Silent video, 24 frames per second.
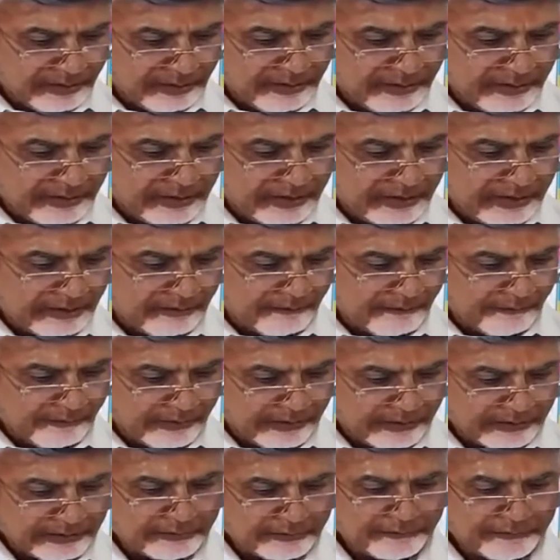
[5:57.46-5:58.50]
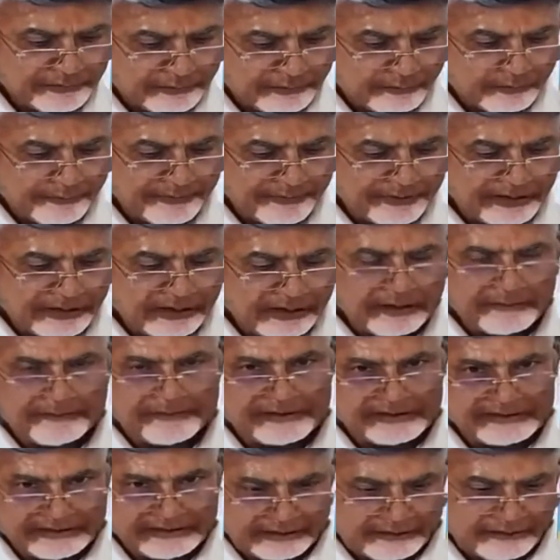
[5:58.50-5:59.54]
India want for opening up
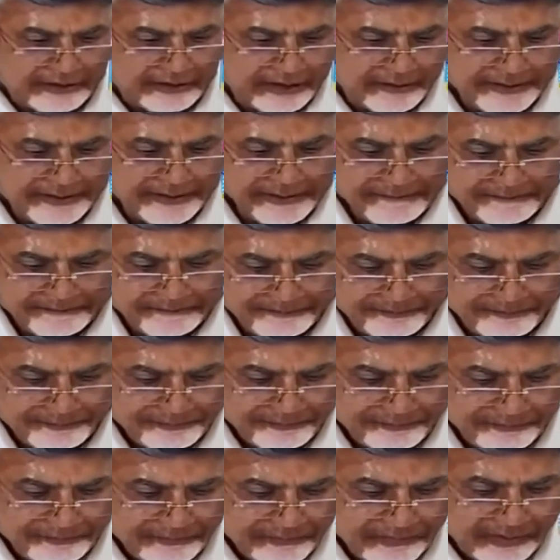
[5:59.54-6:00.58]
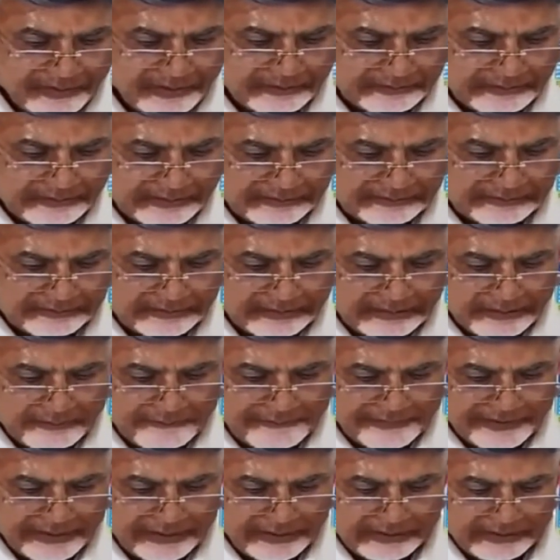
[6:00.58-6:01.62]
its economy, thus
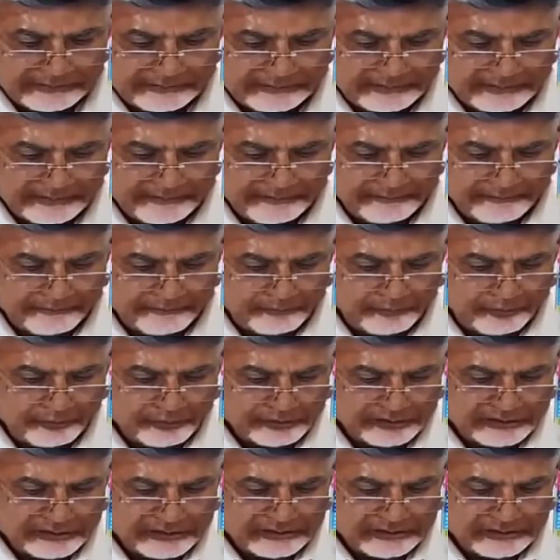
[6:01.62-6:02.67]
giving us most